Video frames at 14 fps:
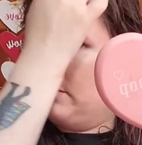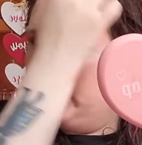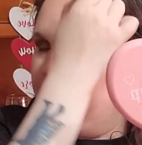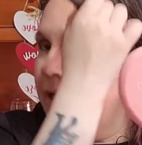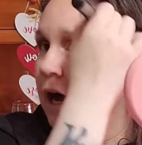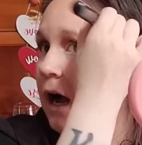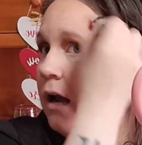
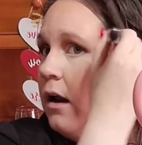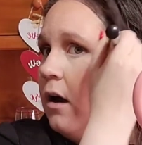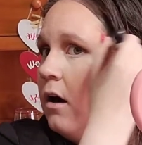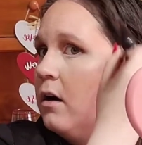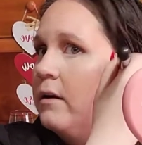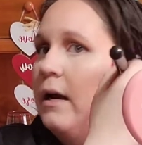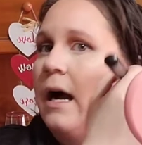
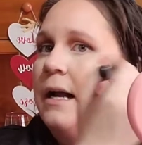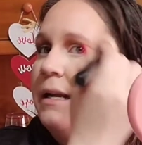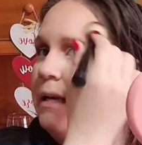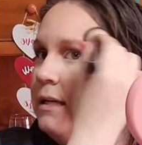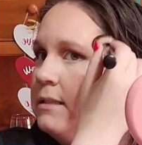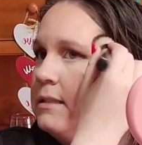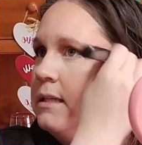Not
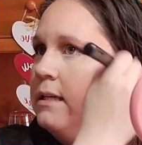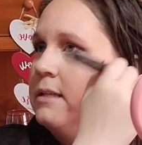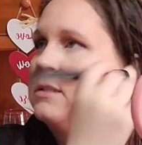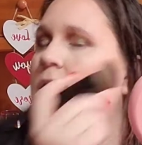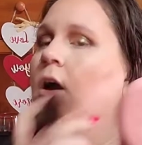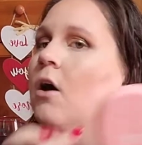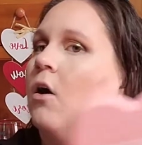easy
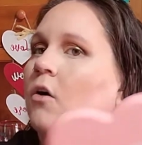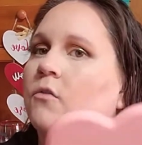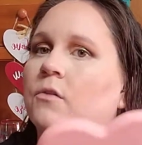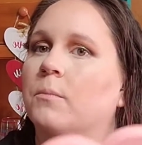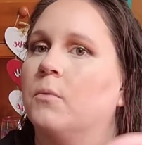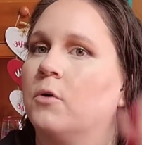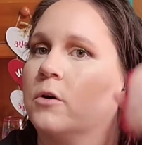to go
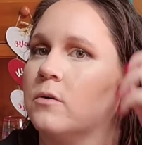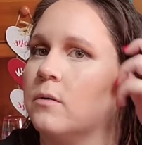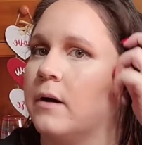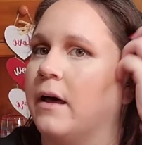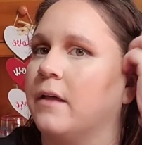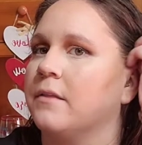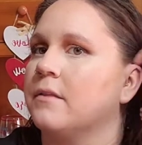overboard
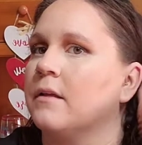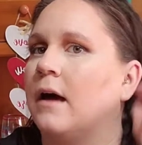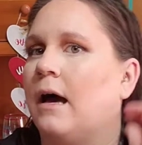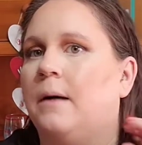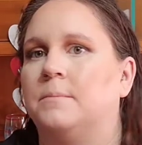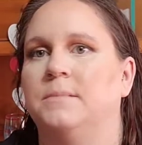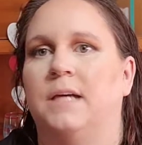with.
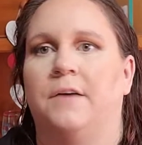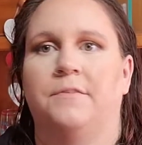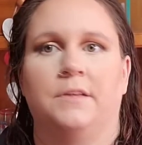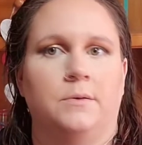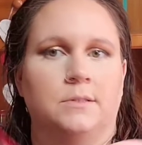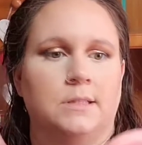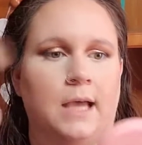
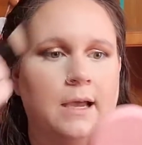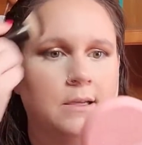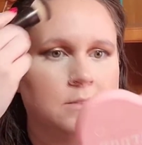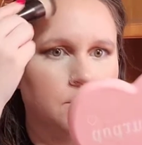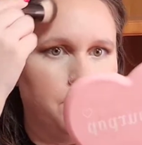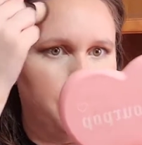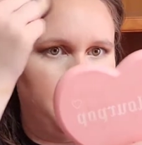Definitely will take
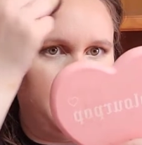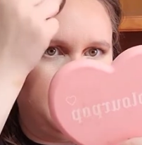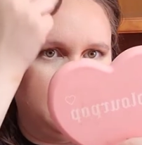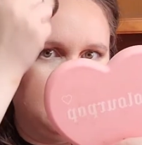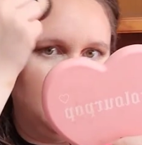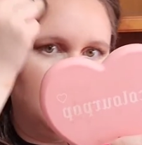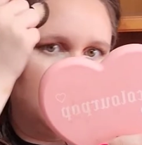some
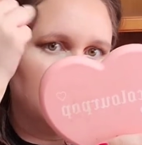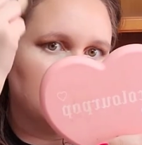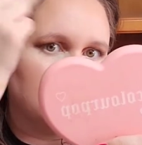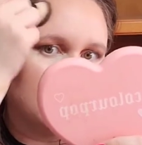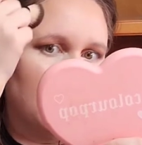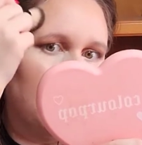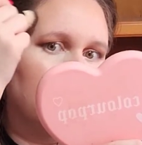building and
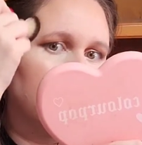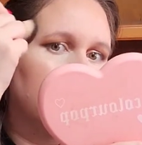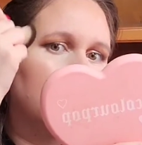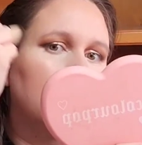stuff.